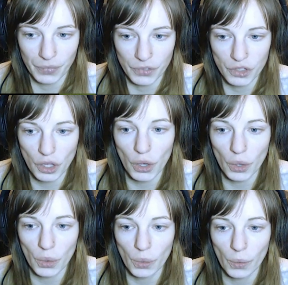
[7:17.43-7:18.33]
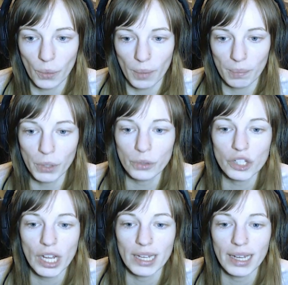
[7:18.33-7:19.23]
So,
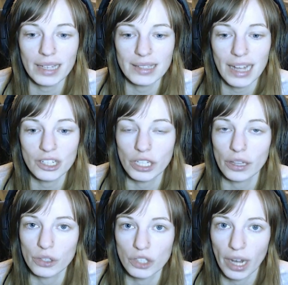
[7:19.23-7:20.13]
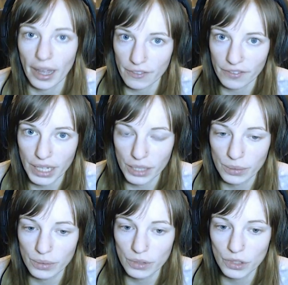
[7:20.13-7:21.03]
Moonshade has actually lost a life now.
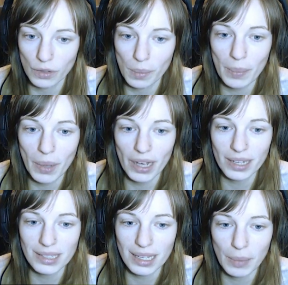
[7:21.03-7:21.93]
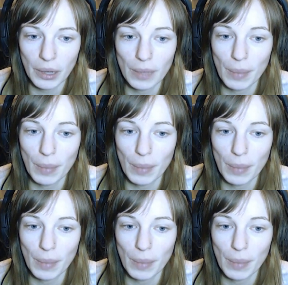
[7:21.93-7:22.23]
So remember I said about him